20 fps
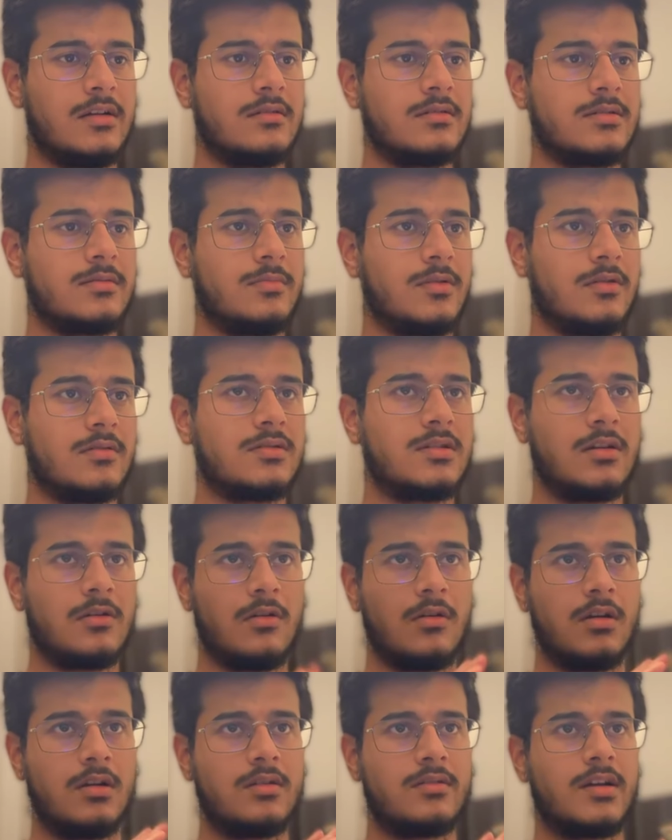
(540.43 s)
because they all
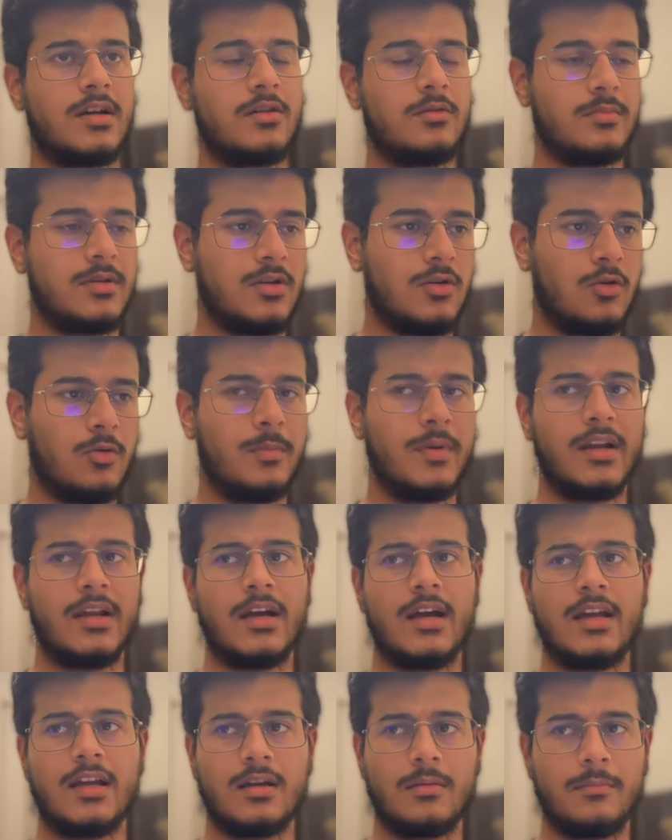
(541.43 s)
try to be OpenAI
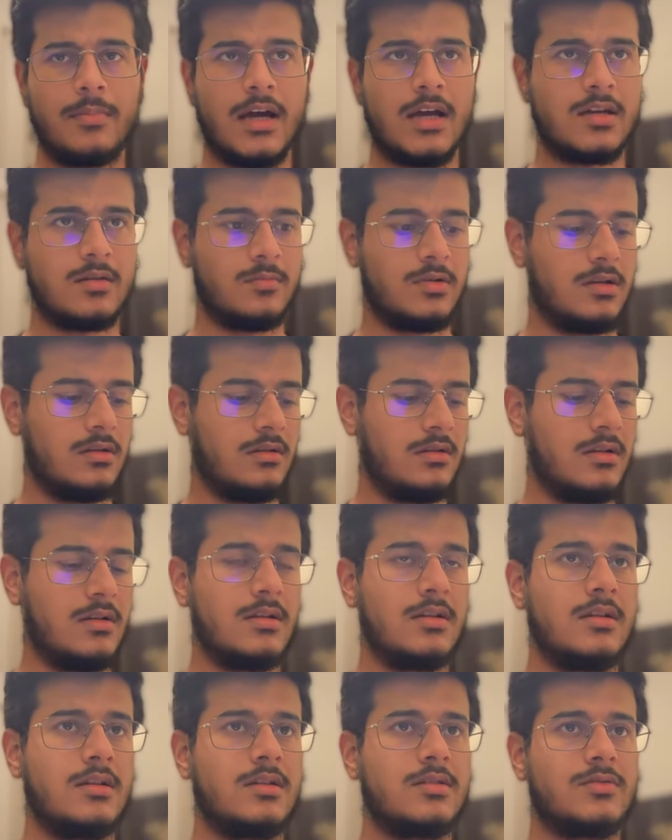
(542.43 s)
compatible,
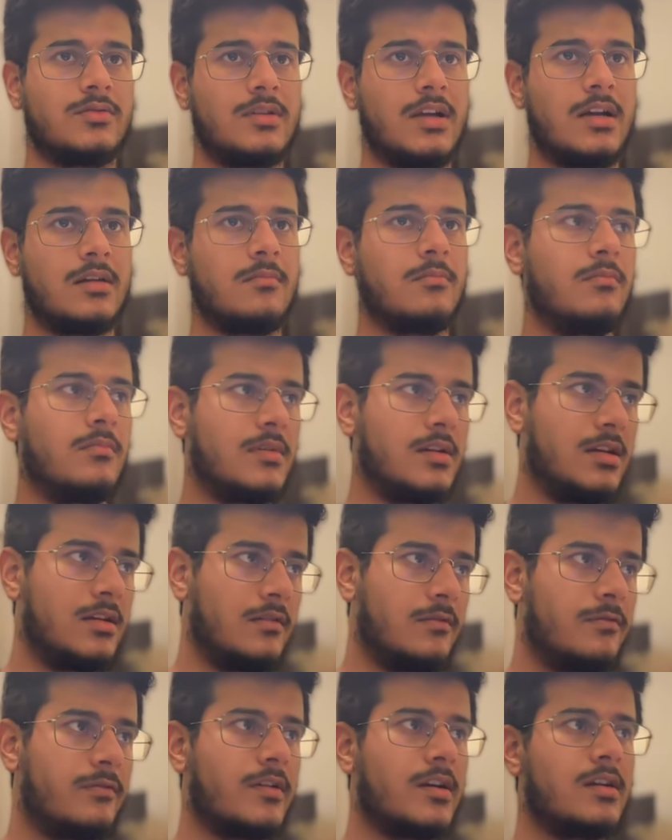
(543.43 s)
so that
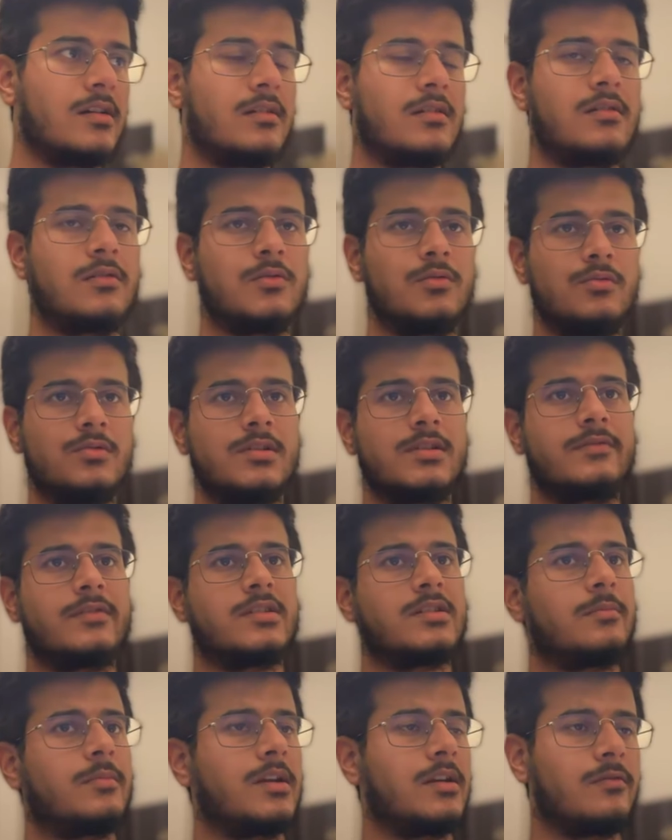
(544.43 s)
different tools which are
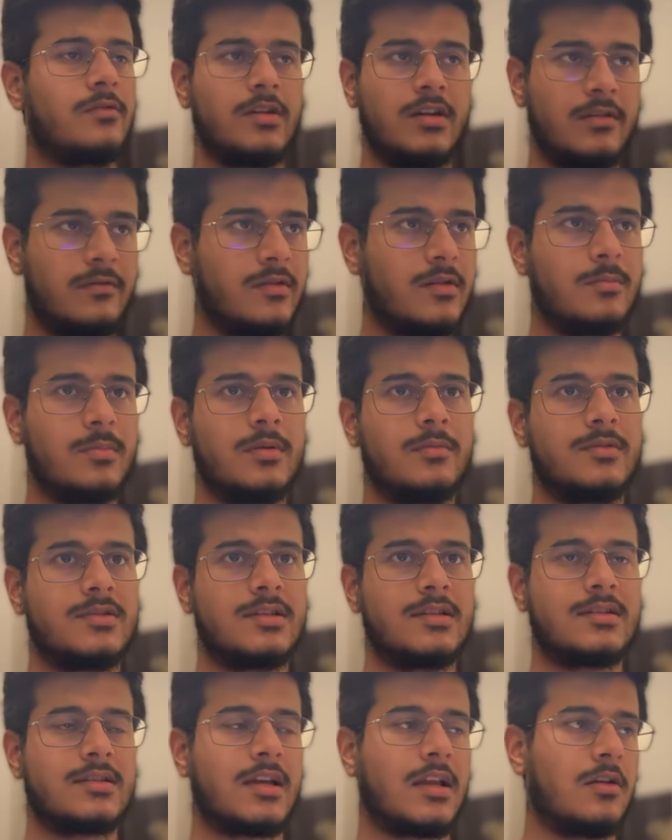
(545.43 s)
made for different purposes
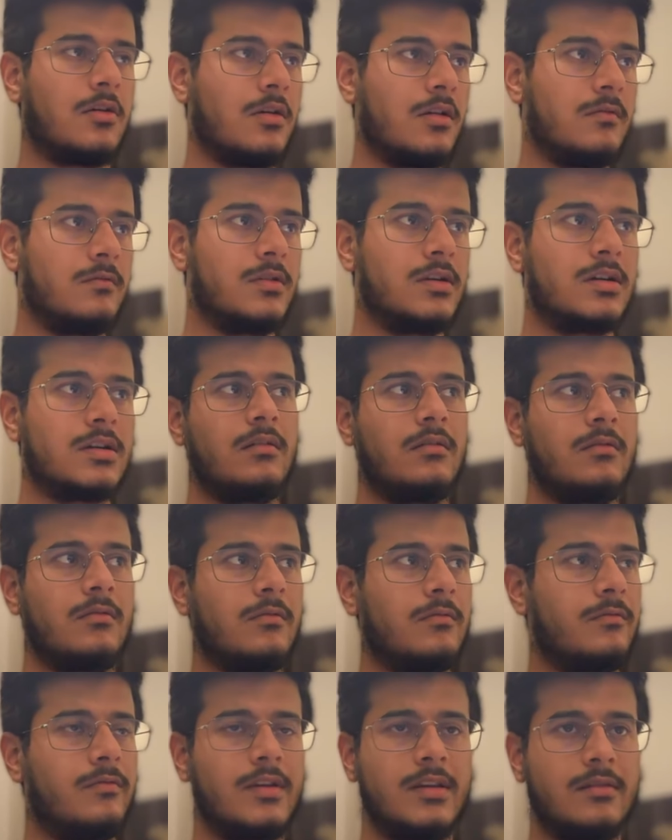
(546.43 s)
can all work
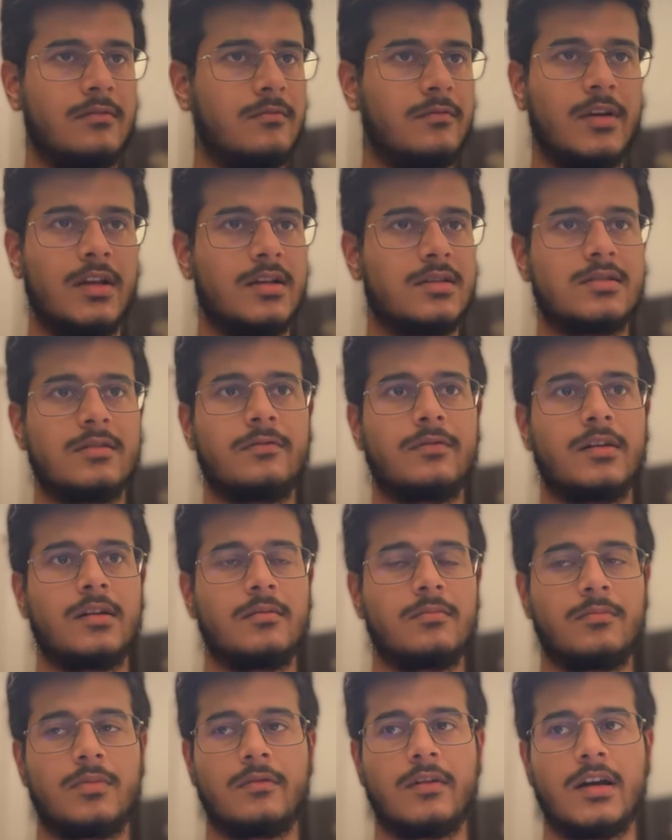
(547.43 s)
with various different
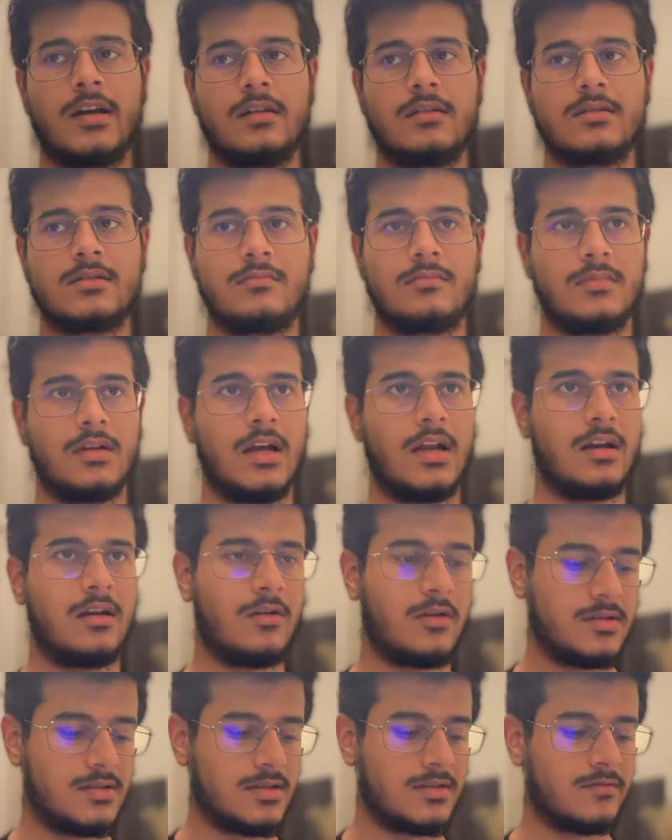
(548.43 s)
providers and not
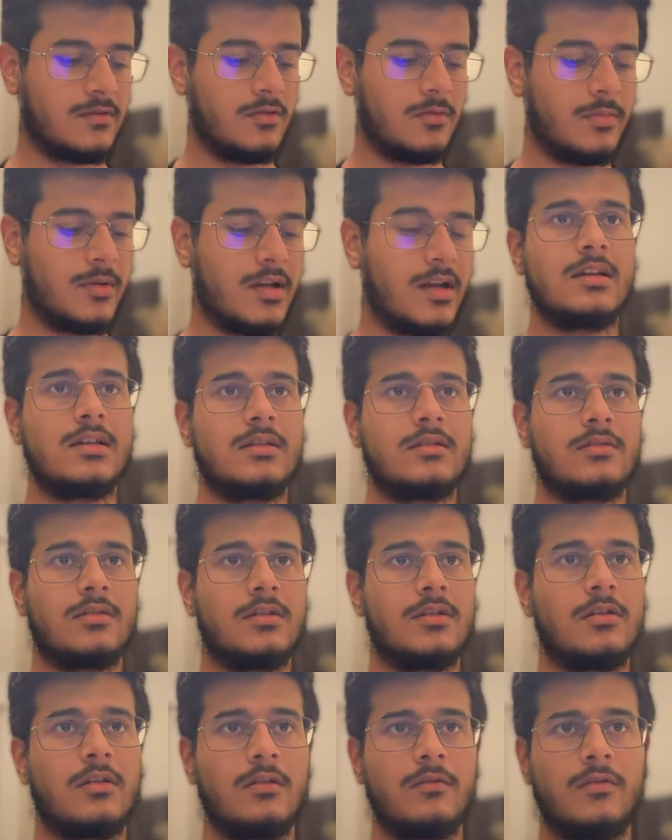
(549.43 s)
just with OpenAI. So they
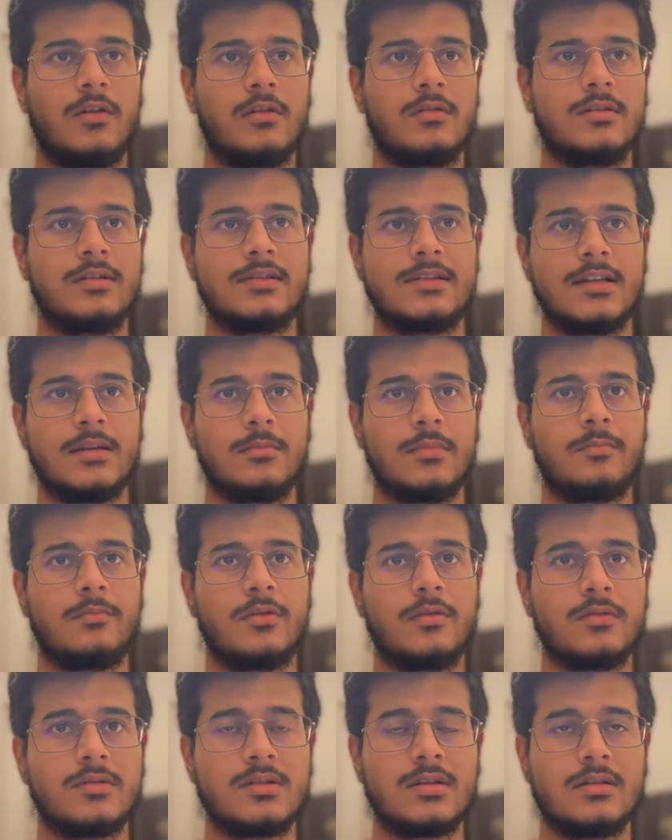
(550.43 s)
all follow the same
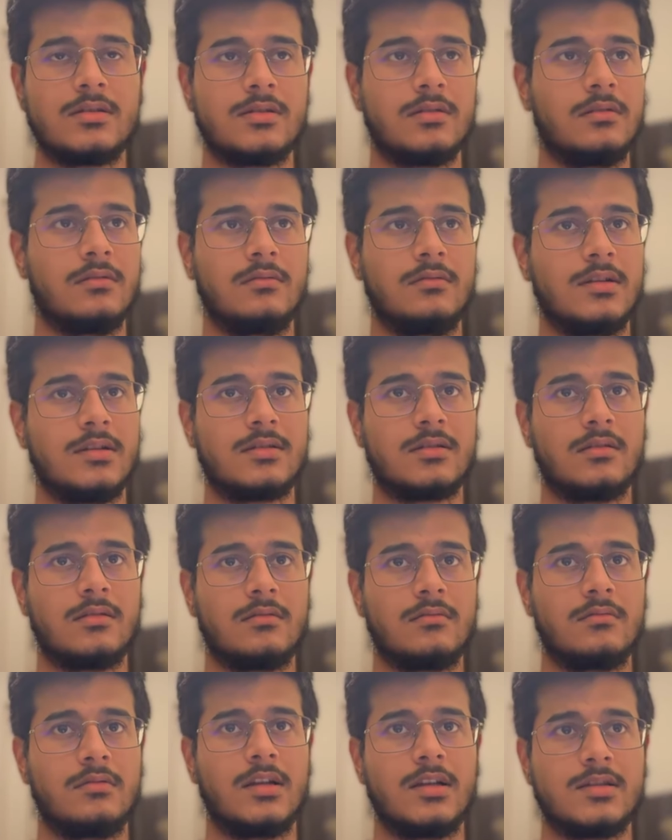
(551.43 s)
approach. So let's
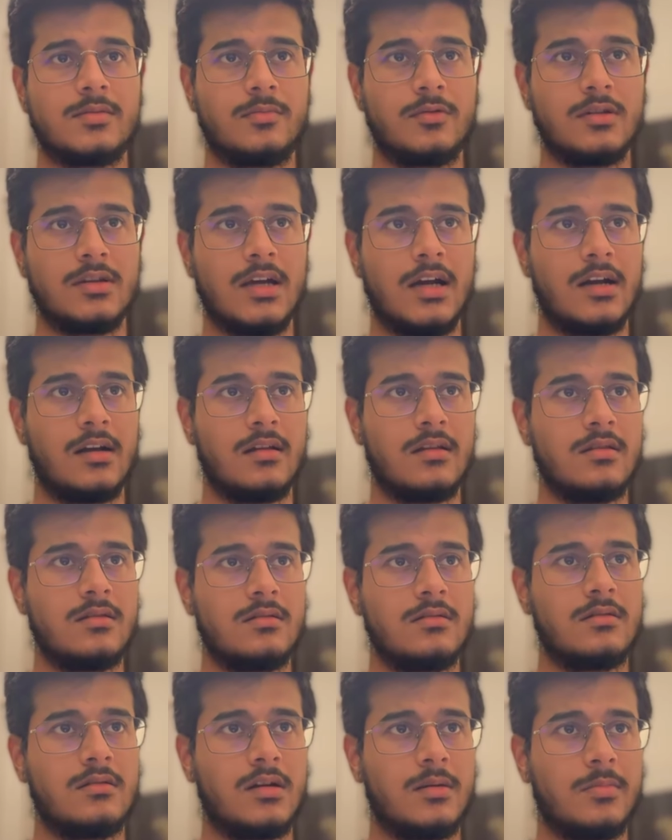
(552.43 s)
put that in
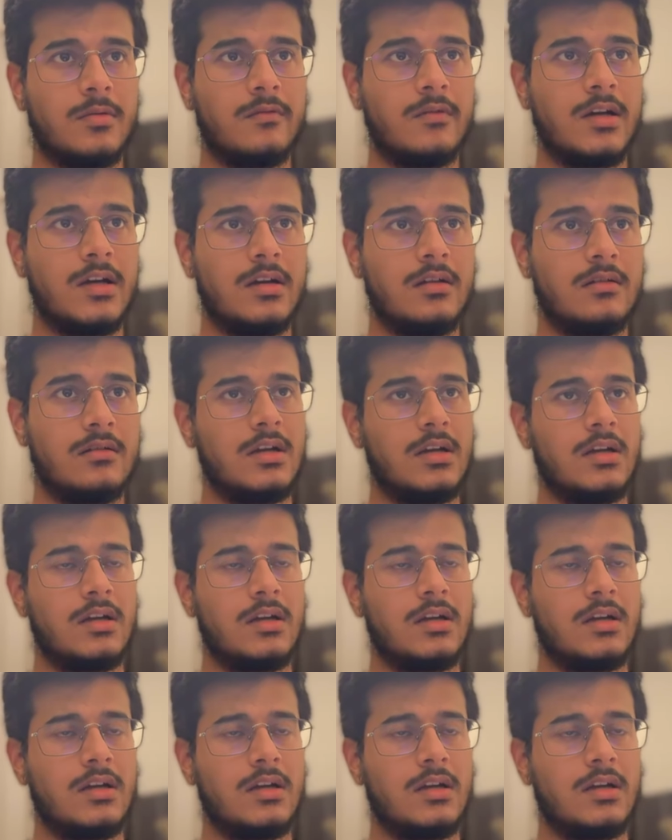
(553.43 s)
provider.